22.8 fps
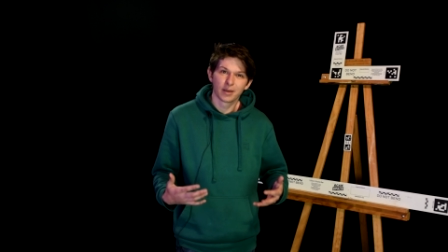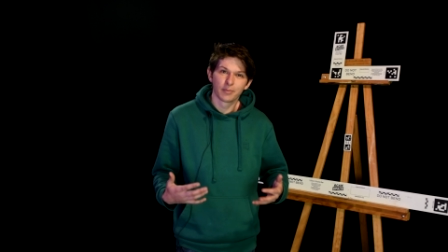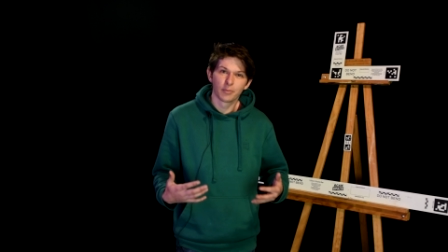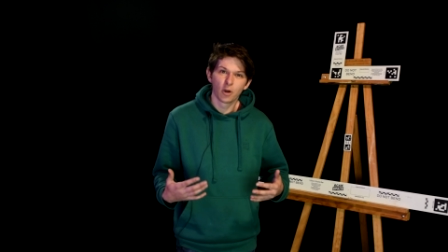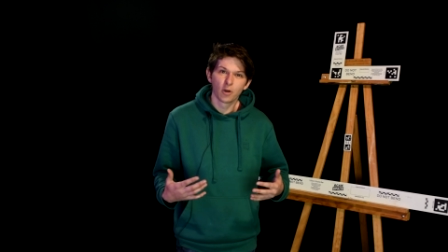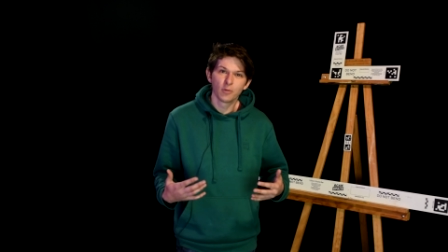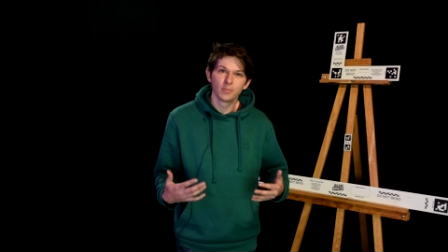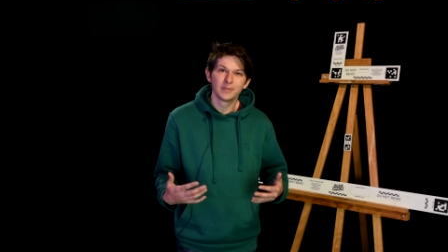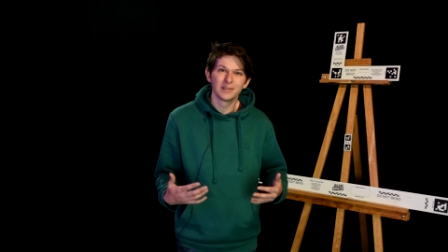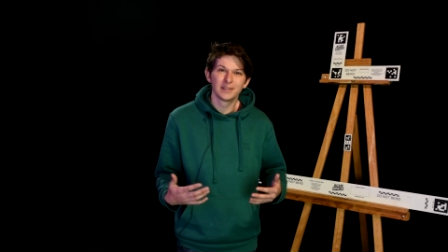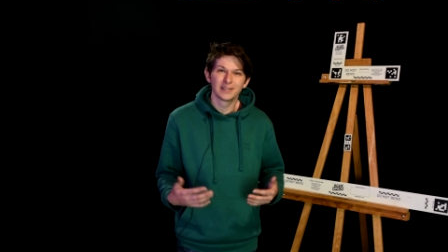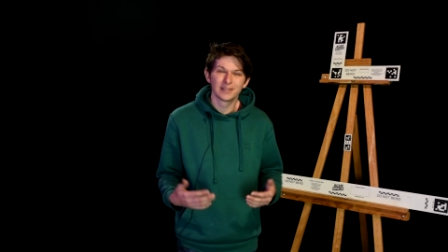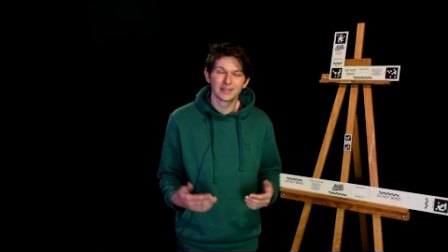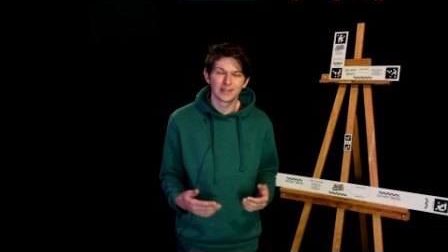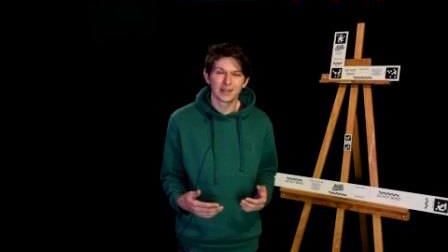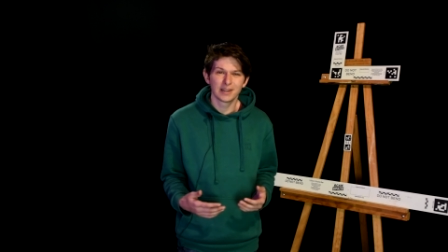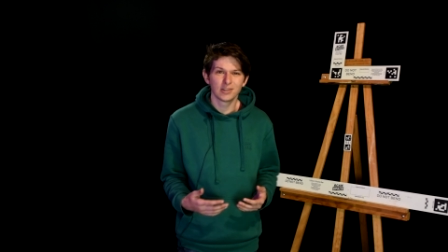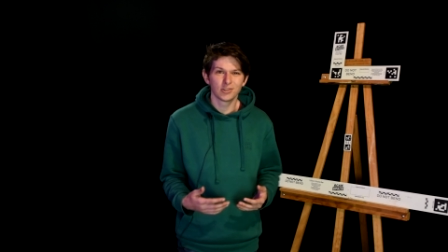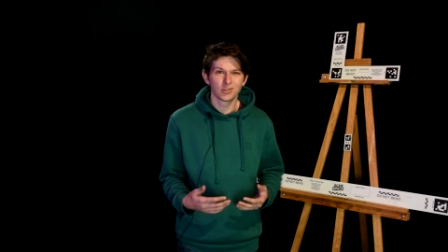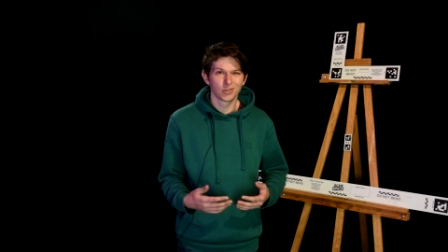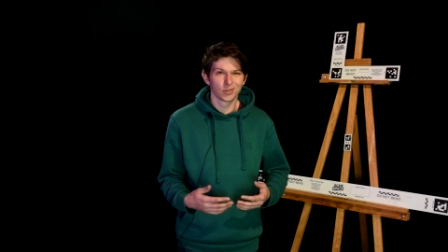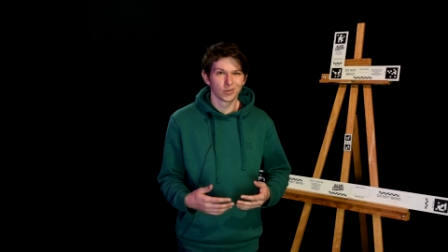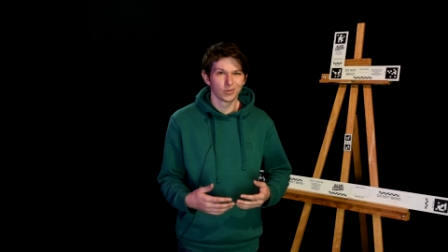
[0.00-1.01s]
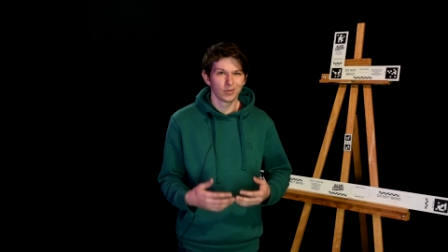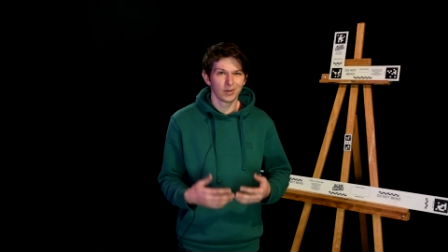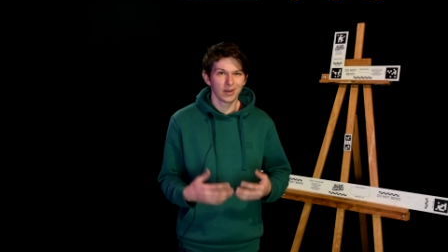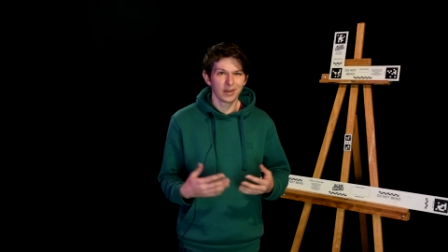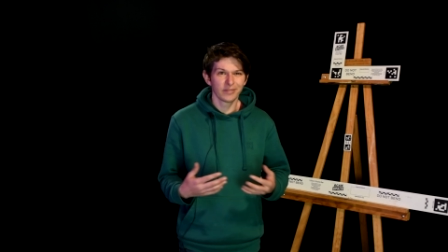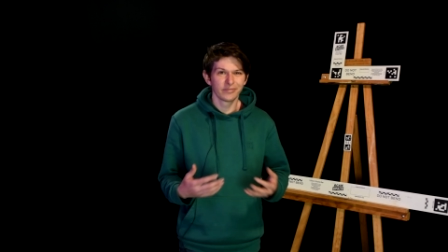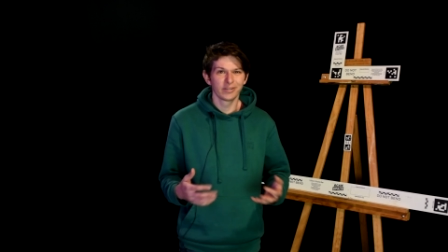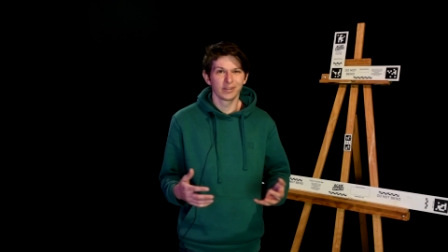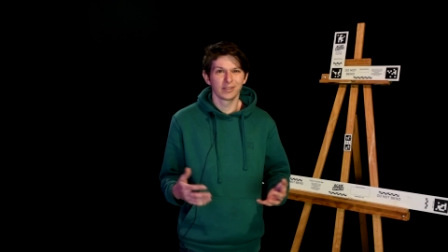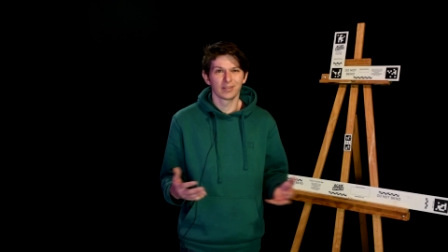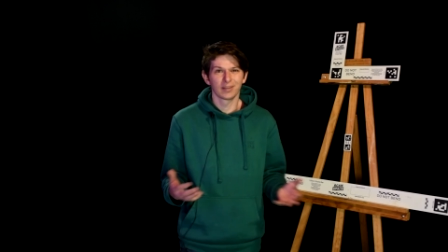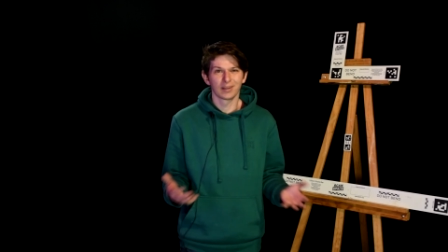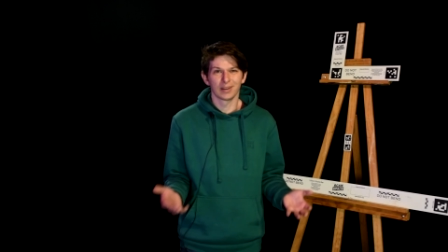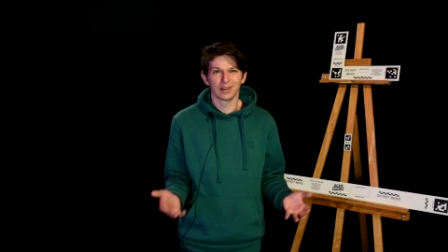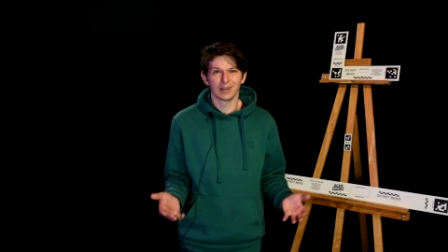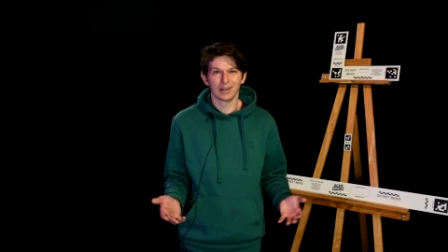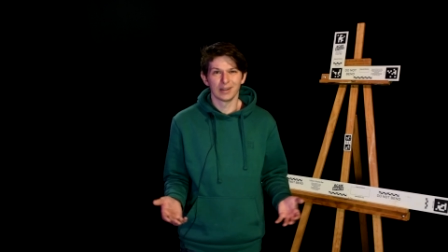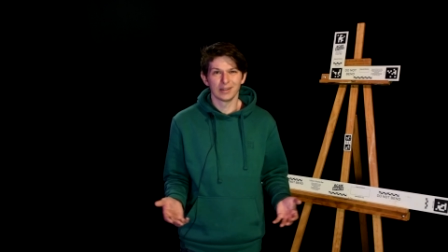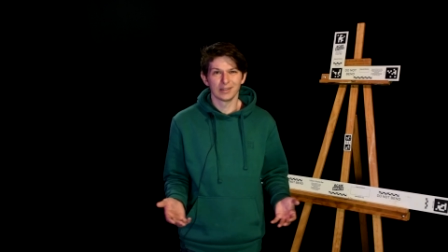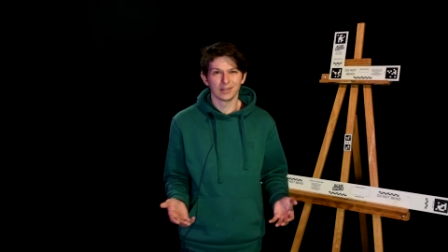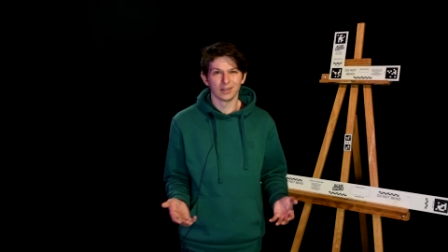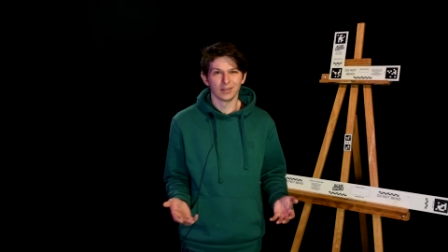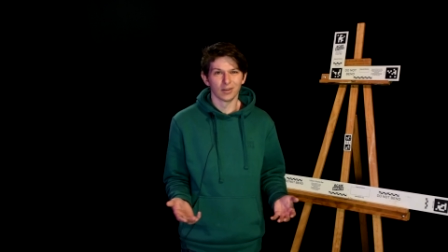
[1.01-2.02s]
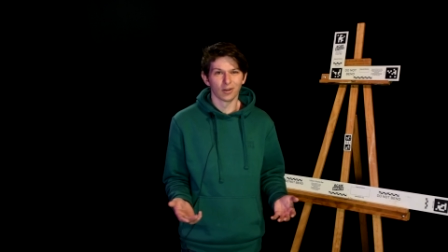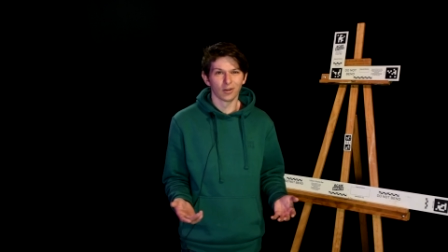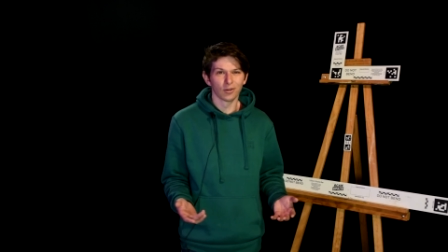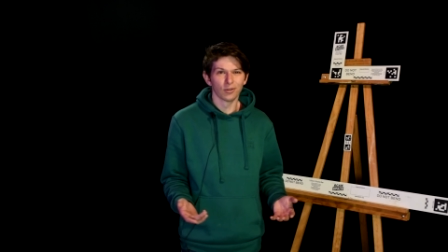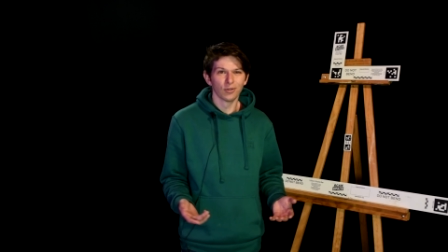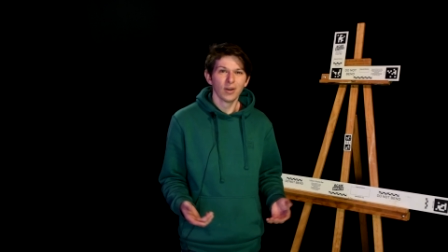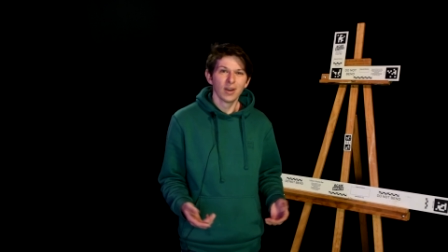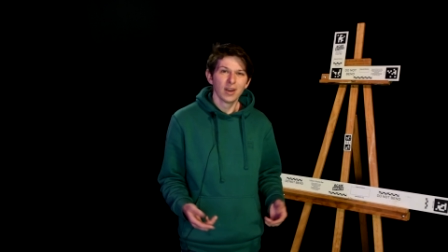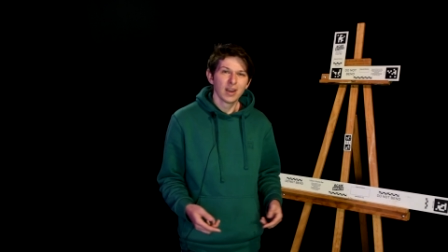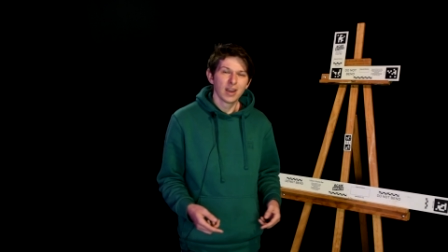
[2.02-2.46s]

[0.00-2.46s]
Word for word: I'm hoping to teach you everything you need to know